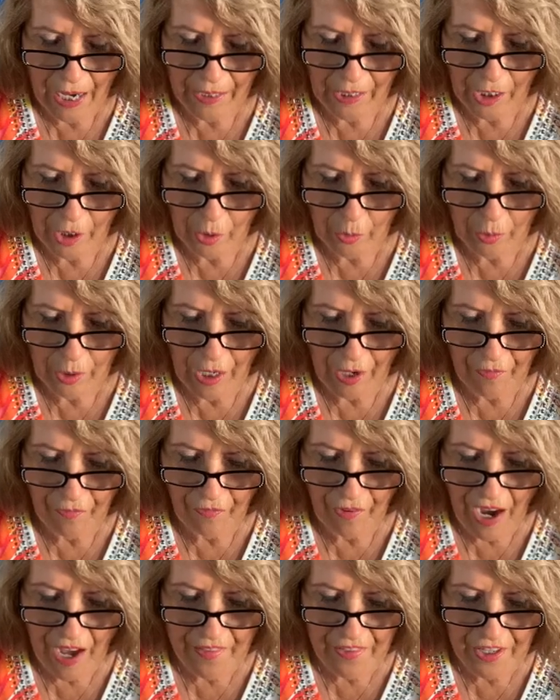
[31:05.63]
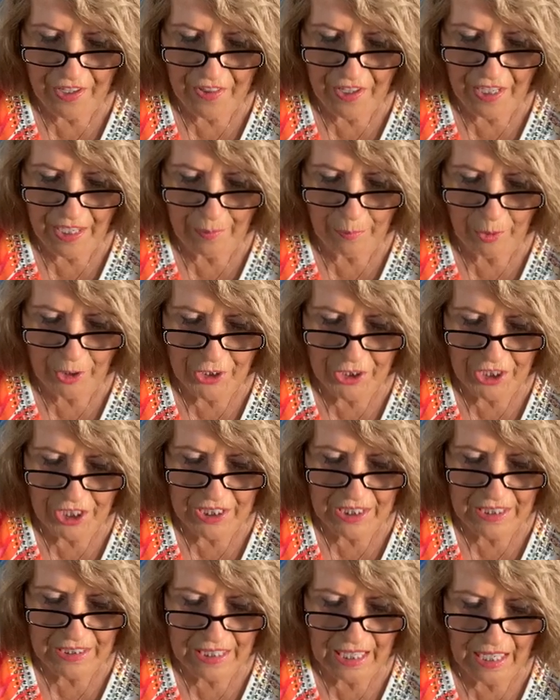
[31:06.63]
Hallelujah. Father, in the name of
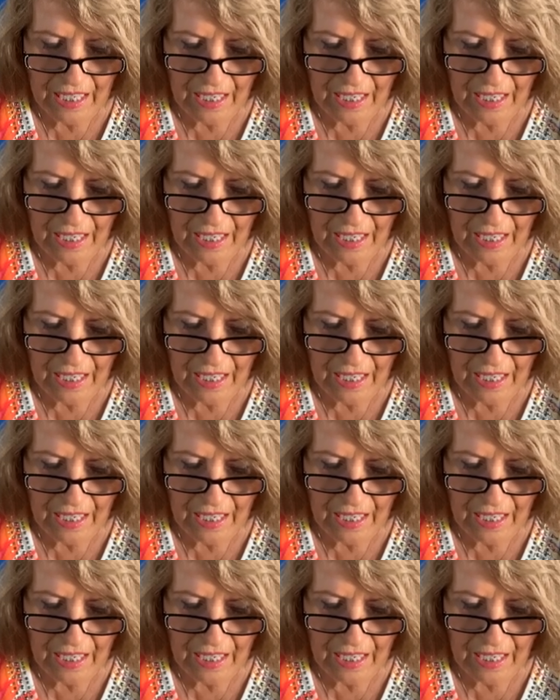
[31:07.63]
Jesus,